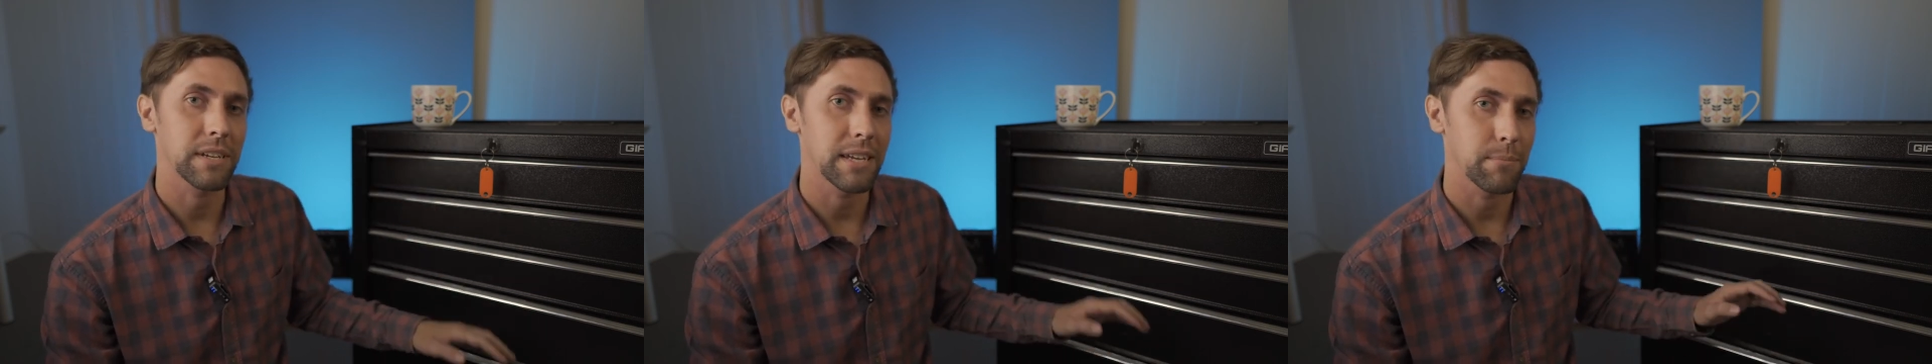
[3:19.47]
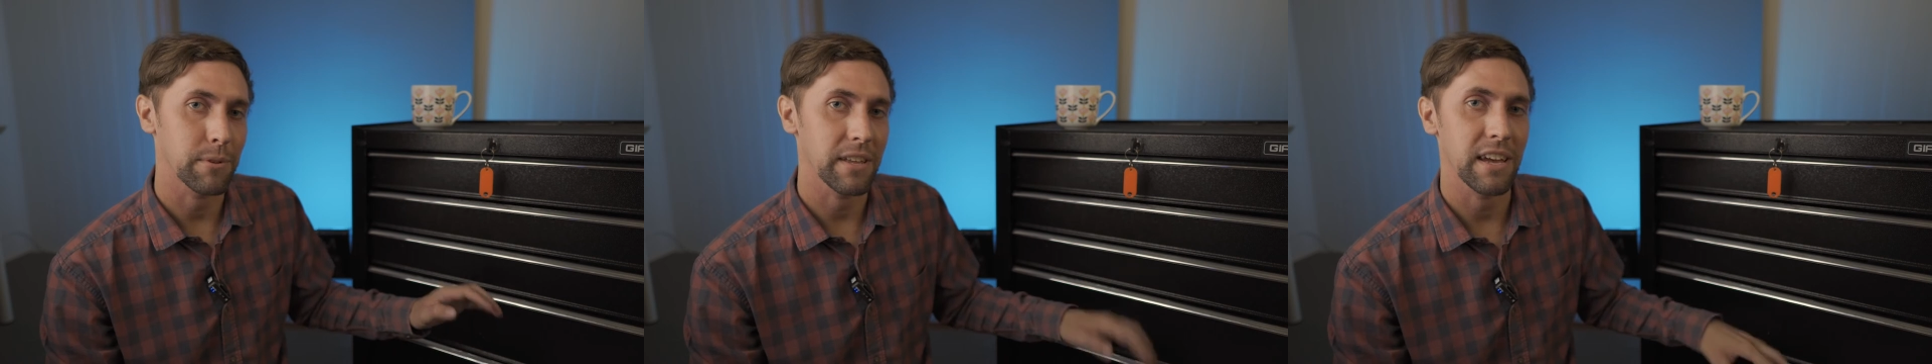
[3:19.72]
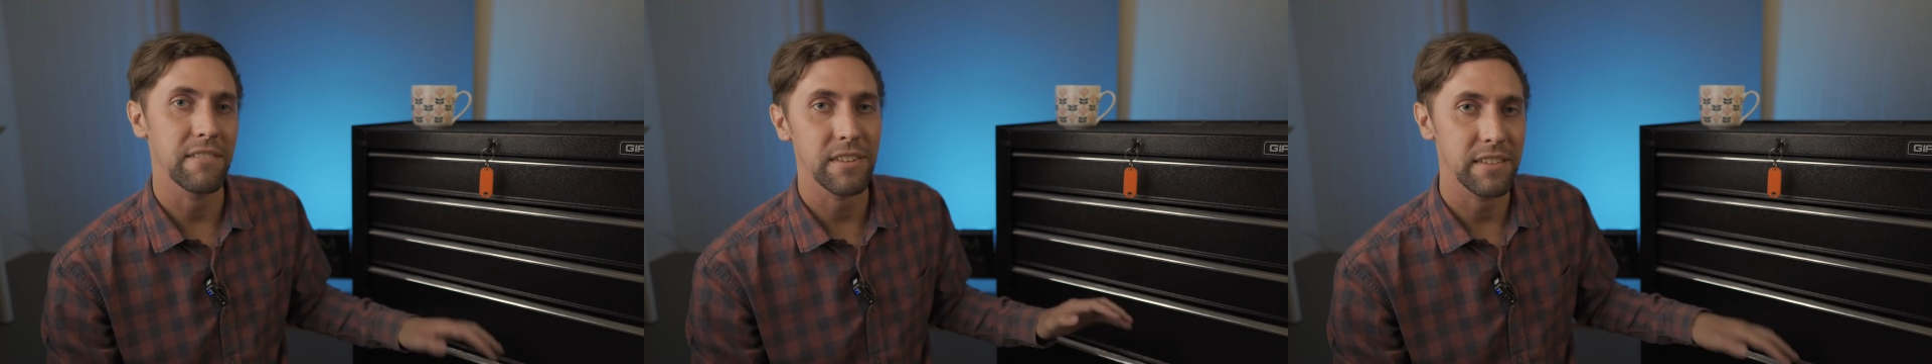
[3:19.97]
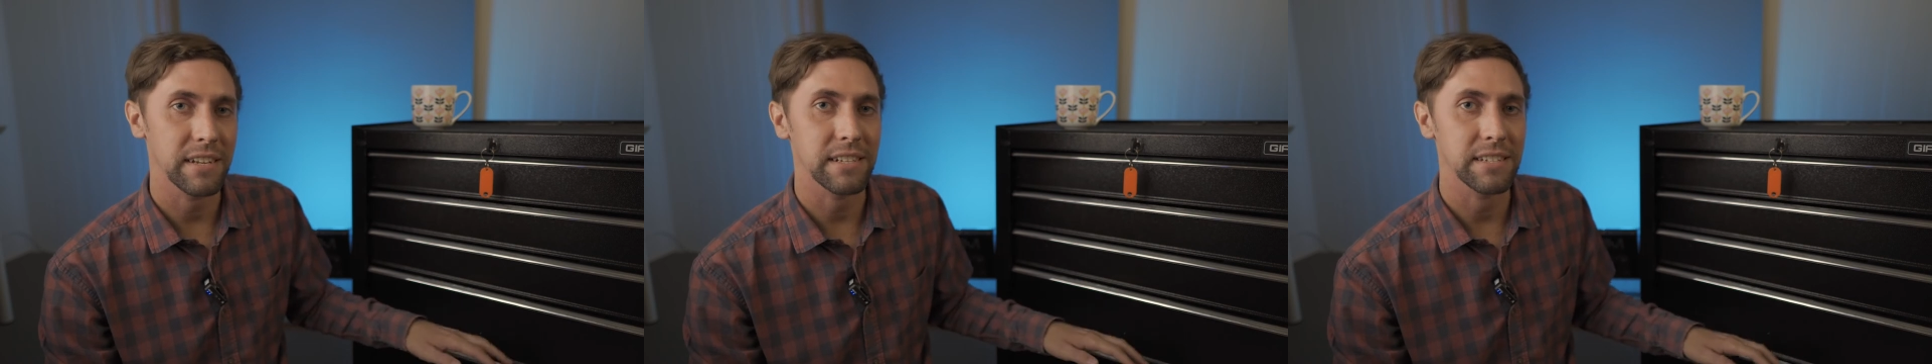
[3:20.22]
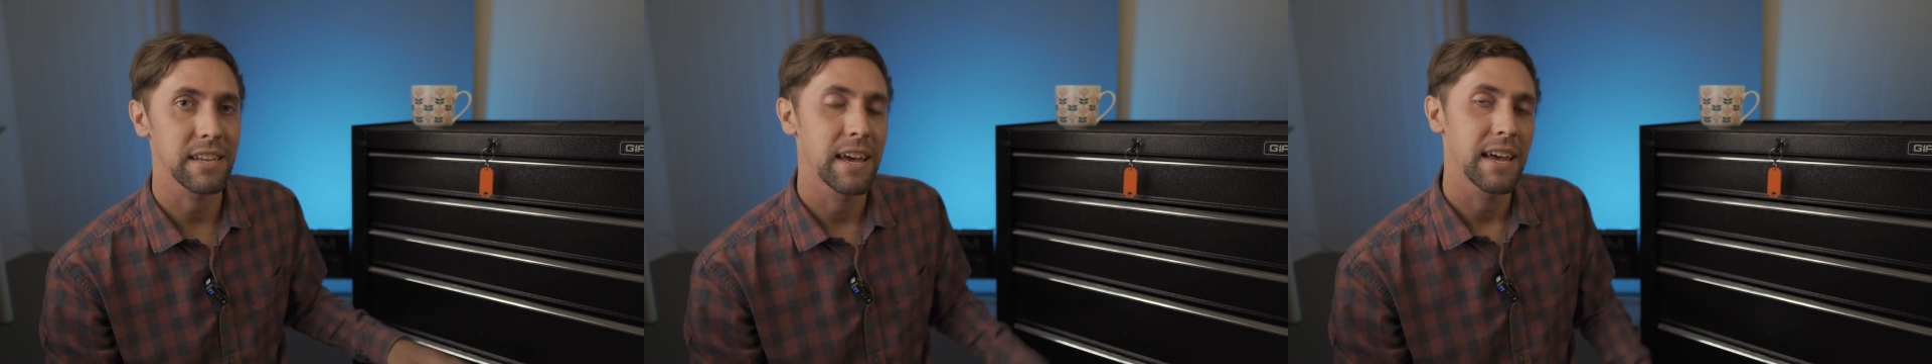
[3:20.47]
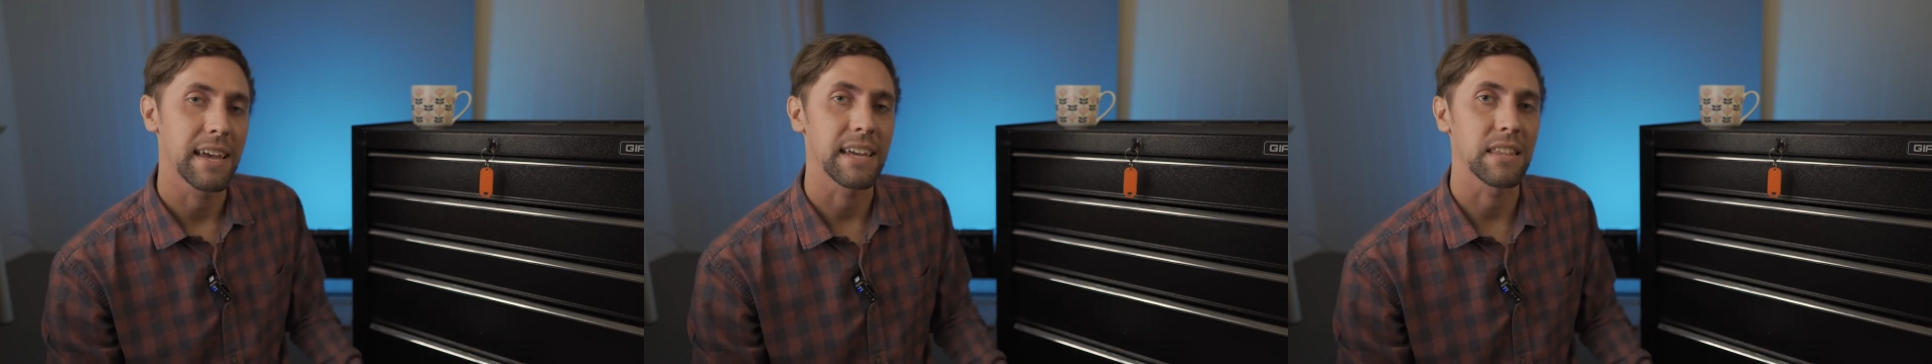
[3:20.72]
keep all the heavy things
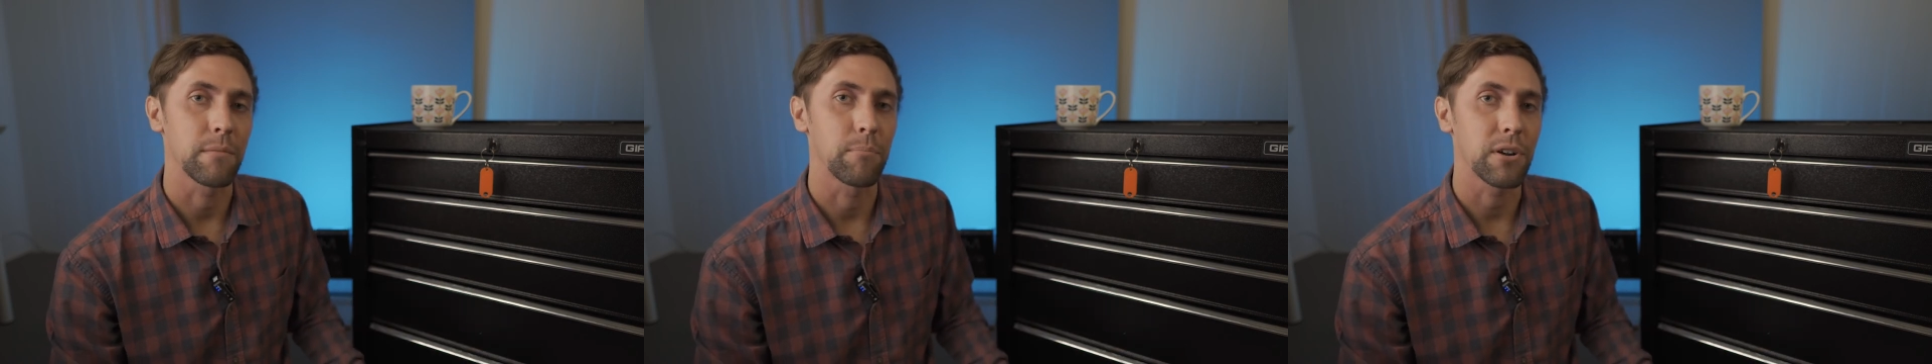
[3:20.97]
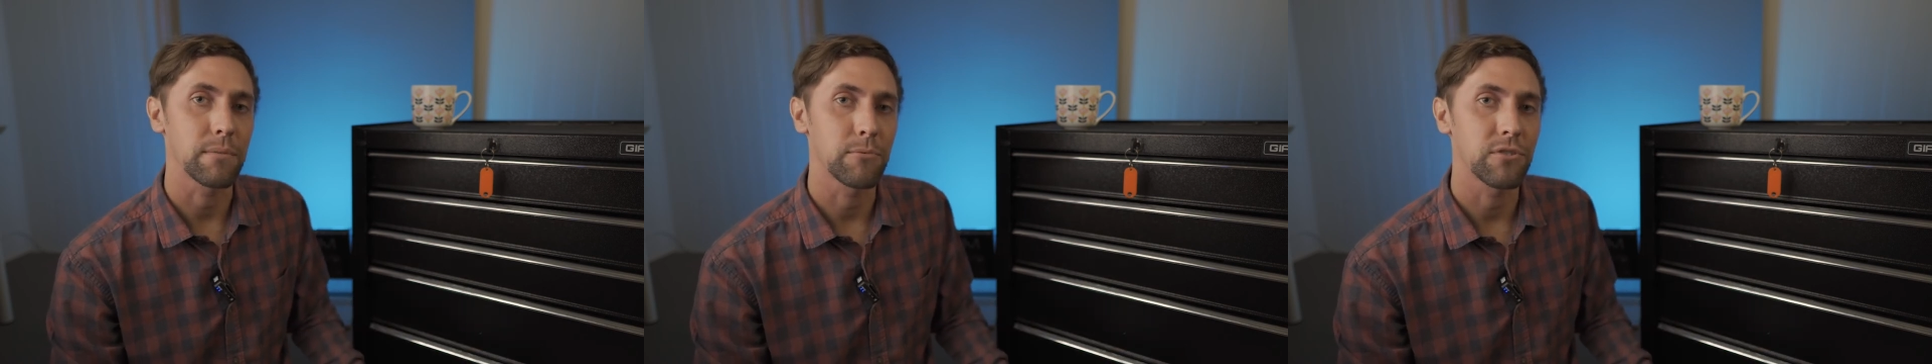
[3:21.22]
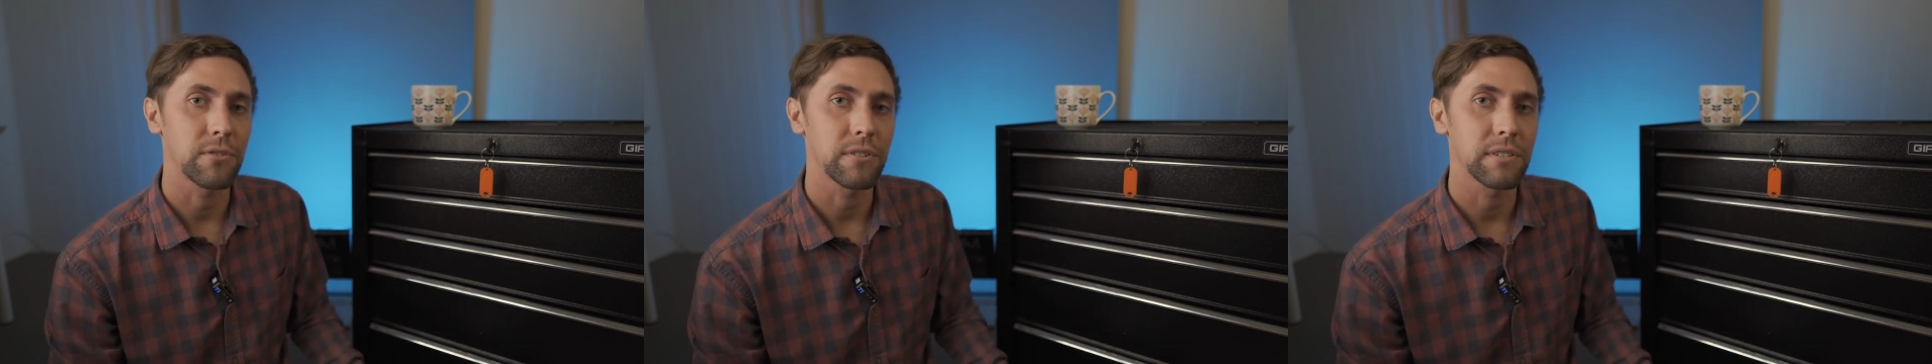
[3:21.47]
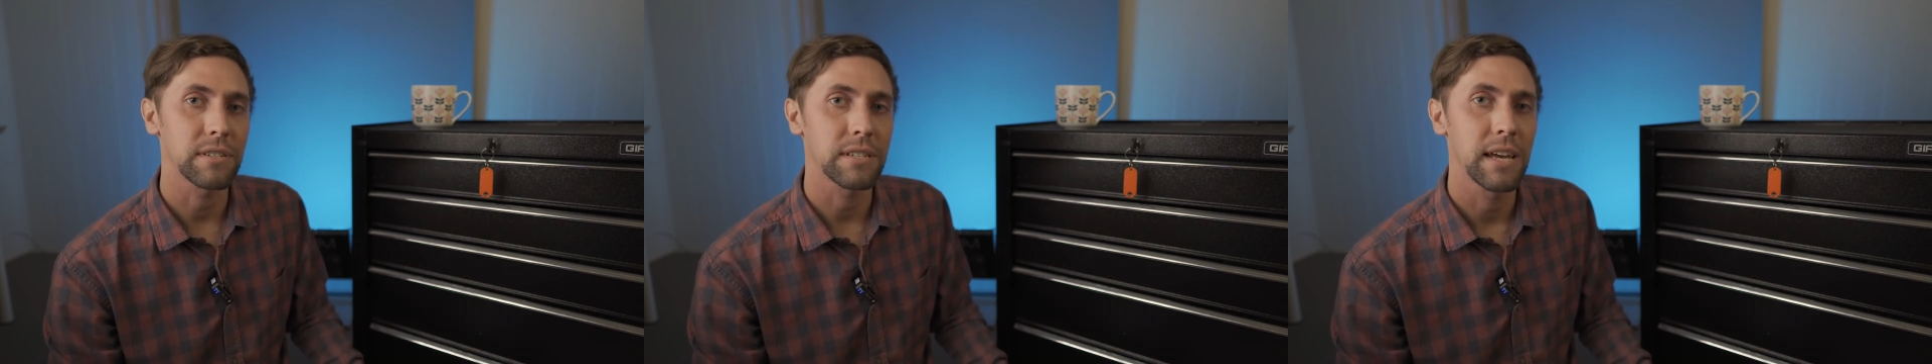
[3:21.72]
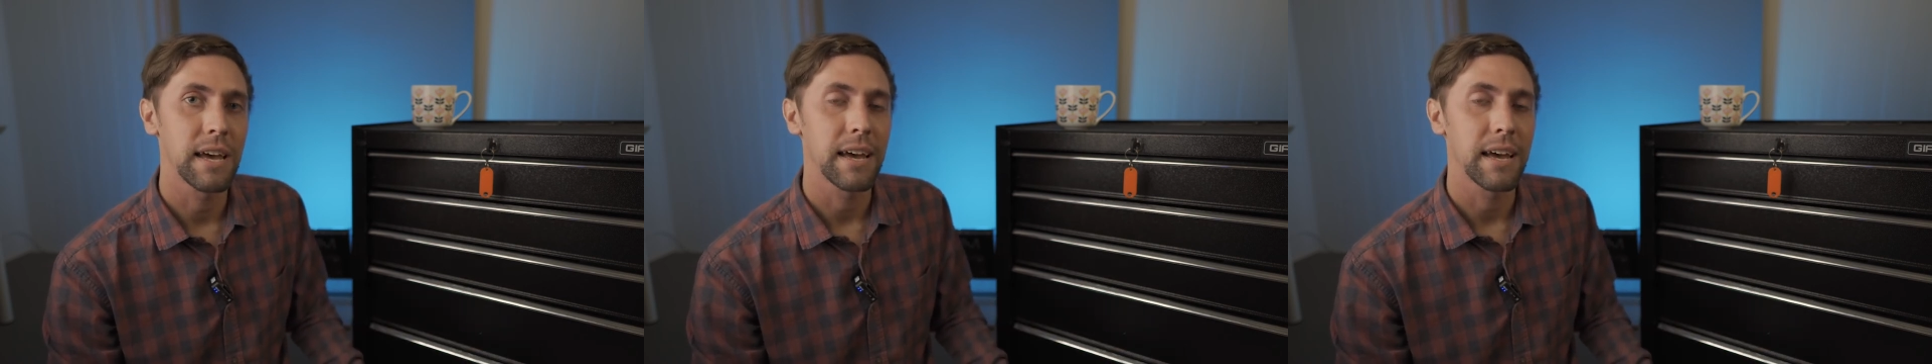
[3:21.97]
in the bottom drawers.